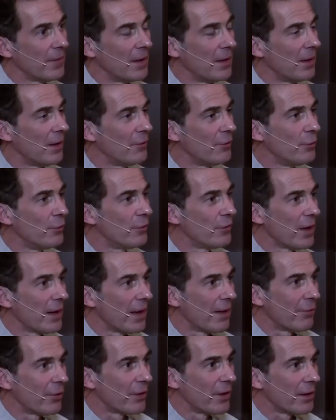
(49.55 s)
And as you say,
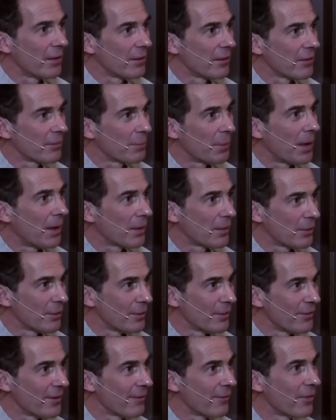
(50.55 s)
everything
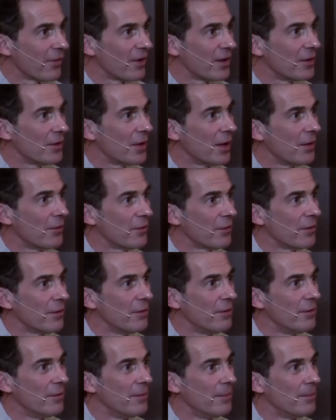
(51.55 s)
sparkles, everything
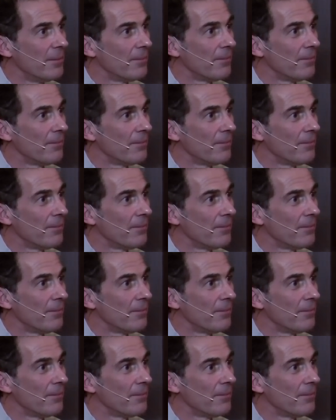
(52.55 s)
dances.